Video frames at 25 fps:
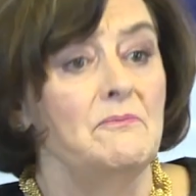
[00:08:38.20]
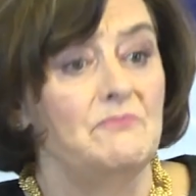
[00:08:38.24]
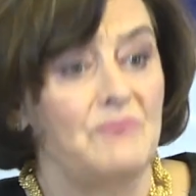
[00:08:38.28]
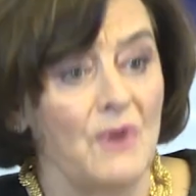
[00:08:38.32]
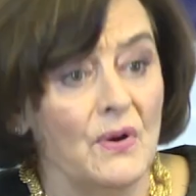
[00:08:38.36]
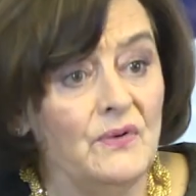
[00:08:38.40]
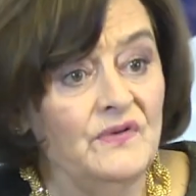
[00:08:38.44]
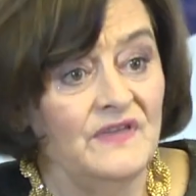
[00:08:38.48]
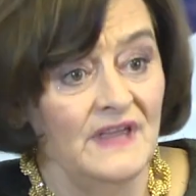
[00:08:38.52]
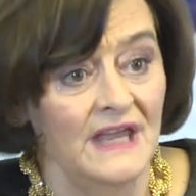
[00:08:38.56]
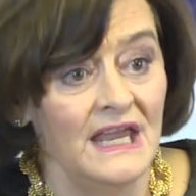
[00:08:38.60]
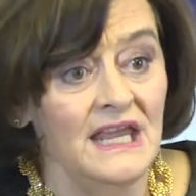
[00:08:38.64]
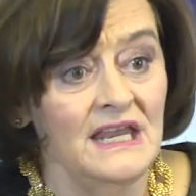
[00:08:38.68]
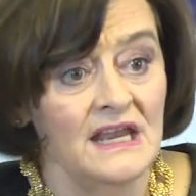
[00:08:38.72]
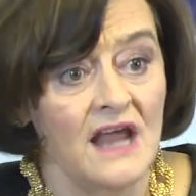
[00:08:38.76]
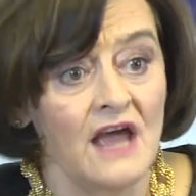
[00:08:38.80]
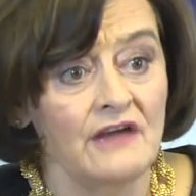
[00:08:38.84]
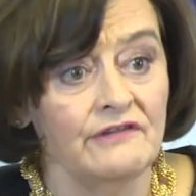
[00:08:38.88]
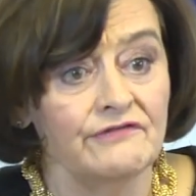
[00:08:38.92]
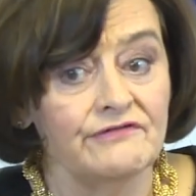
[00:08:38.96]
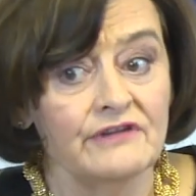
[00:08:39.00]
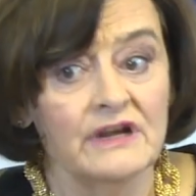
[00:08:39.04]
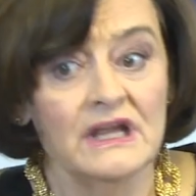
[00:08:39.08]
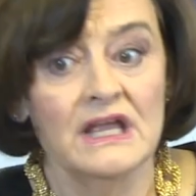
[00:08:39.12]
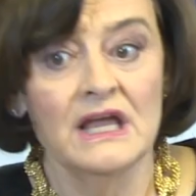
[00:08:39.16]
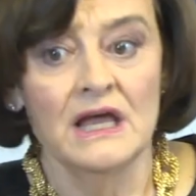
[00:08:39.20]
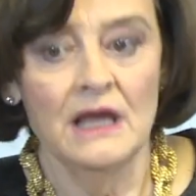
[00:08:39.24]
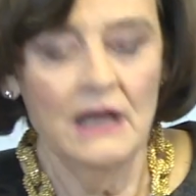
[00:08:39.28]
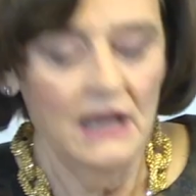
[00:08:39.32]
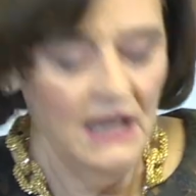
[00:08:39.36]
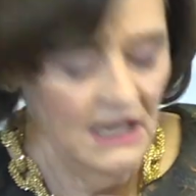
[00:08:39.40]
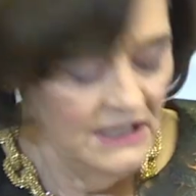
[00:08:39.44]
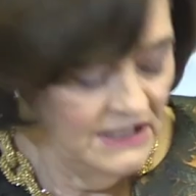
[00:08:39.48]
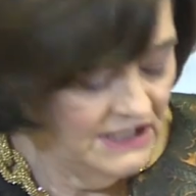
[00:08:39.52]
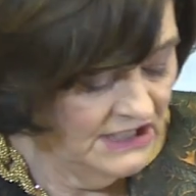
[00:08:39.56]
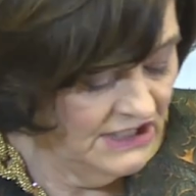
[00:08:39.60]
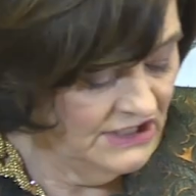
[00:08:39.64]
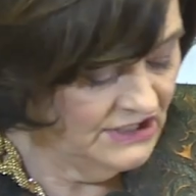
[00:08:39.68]
both in Africa
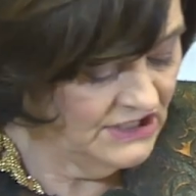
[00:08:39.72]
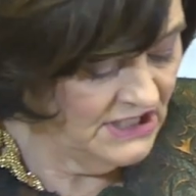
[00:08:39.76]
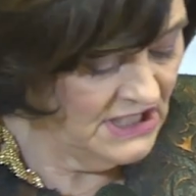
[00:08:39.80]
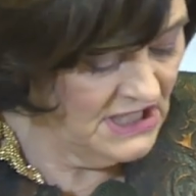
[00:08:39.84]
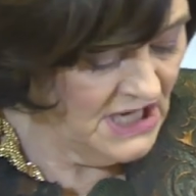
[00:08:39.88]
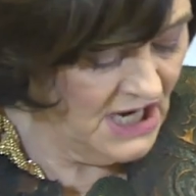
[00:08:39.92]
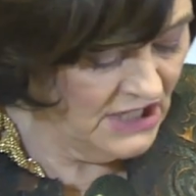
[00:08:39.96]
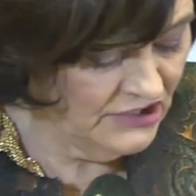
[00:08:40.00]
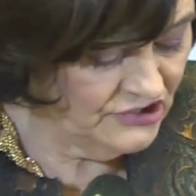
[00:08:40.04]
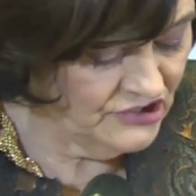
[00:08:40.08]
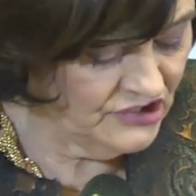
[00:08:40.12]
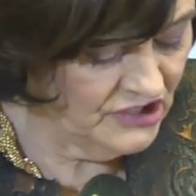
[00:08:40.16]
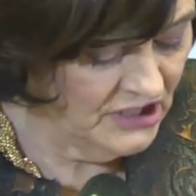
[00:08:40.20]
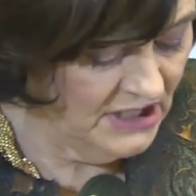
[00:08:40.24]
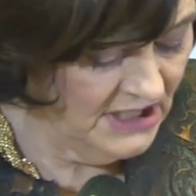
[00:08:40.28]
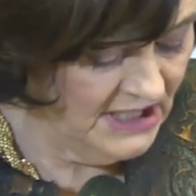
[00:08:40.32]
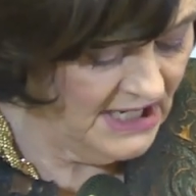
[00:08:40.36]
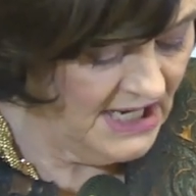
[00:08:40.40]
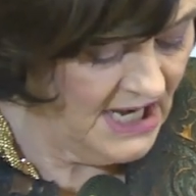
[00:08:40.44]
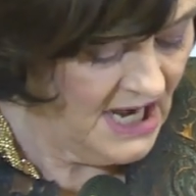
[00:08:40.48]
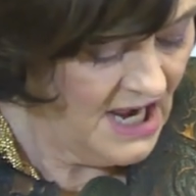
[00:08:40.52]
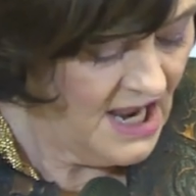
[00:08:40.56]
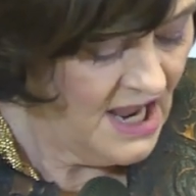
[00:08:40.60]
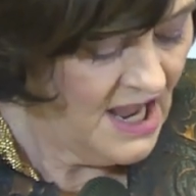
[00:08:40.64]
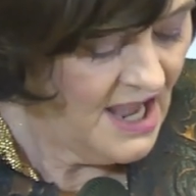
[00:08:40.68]
and internationally,